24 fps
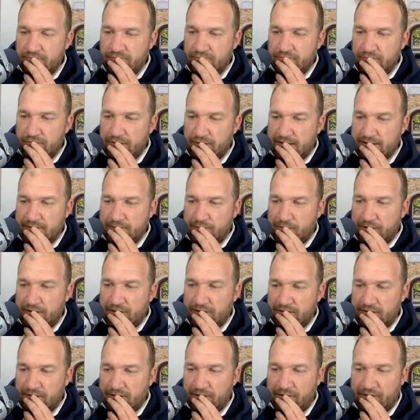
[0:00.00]
that's
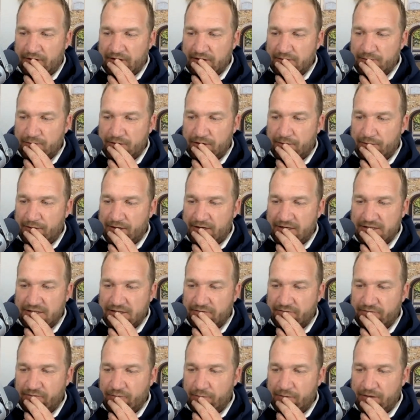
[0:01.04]
been yeah that's been
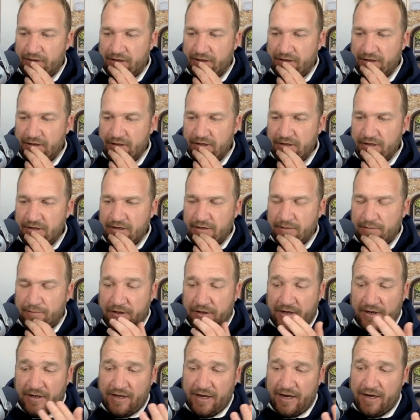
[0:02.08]
amazing for me
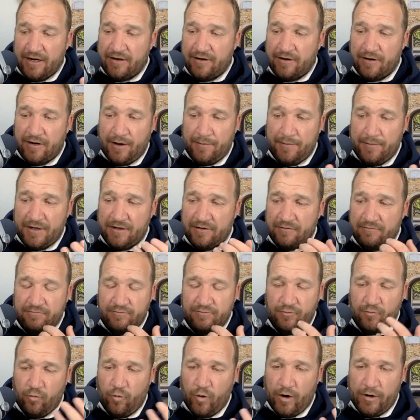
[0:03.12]
but again, I mean,
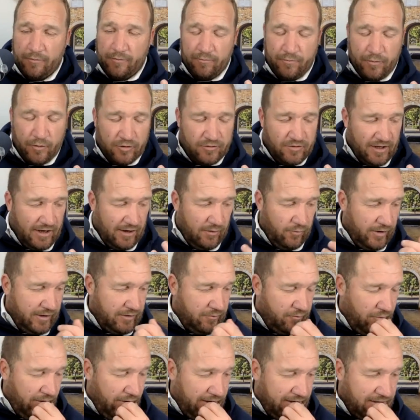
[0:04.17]
one book that I
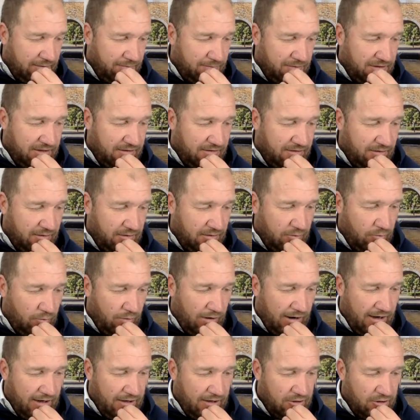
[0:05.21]
read randomly a
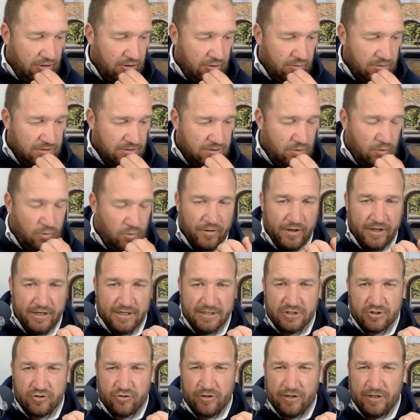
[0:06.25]
while ago was called The
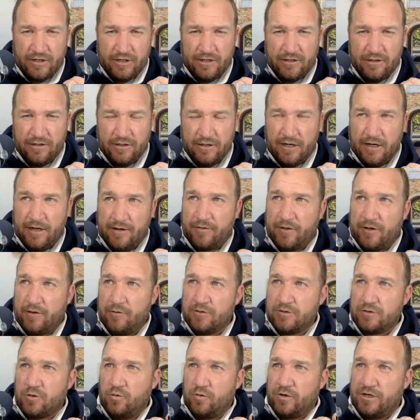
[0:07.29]
History, I think it
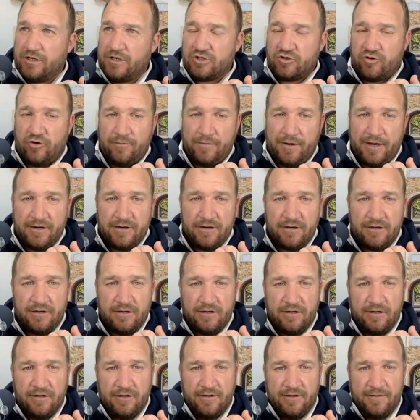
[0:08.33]
was called History Men.
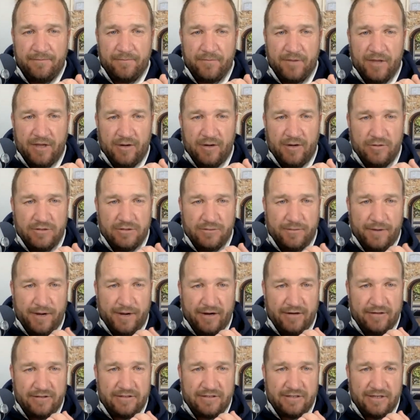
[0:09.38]
And it was
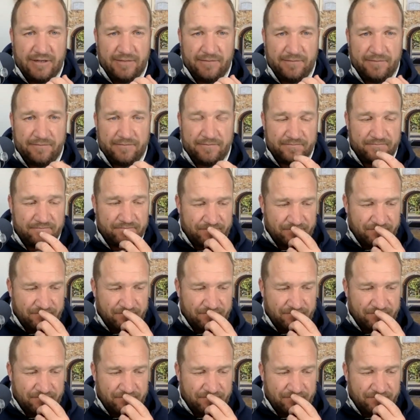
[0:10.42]
about um,